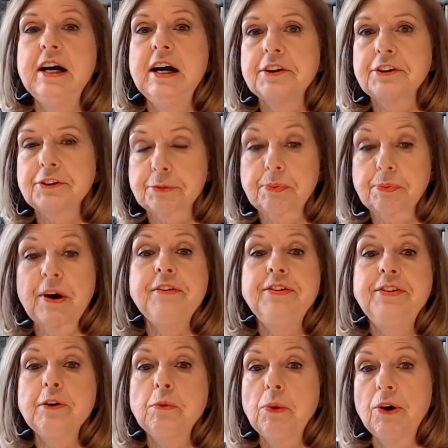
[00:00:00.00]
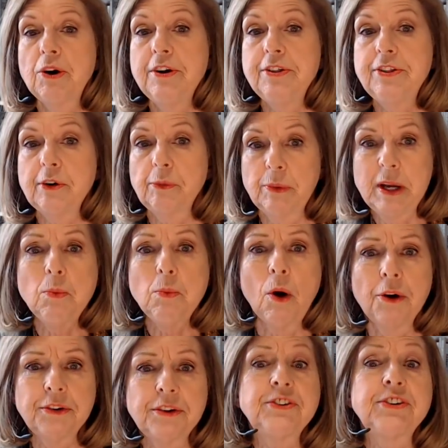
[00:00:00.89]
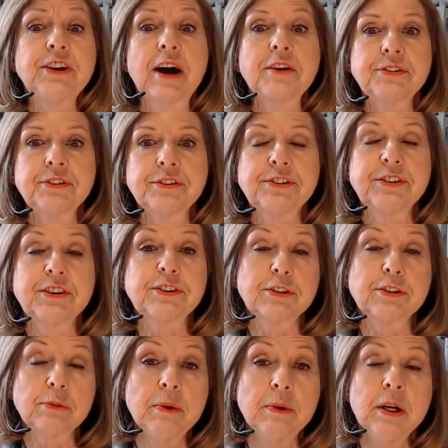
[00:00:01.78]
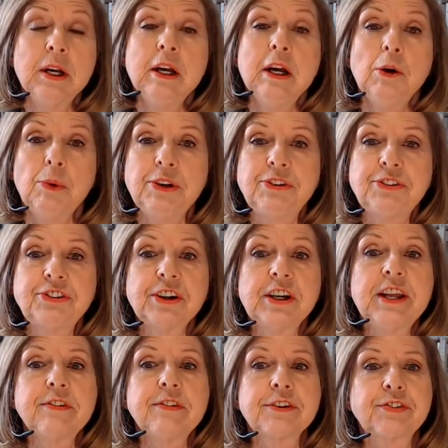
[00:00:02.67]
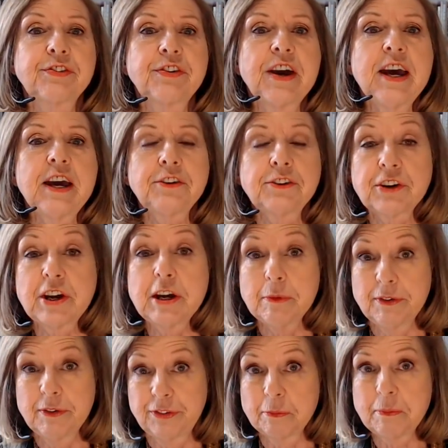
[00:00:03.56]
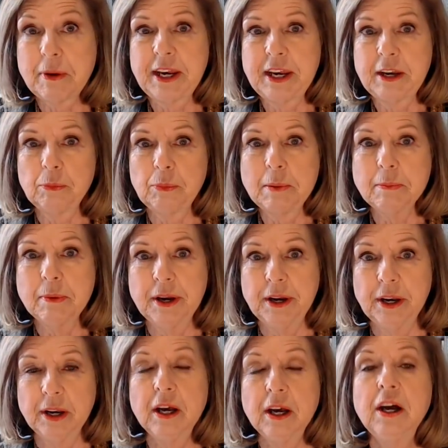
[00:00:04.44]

Spread the word that we want a justice system which delivers fair treatment for men and women,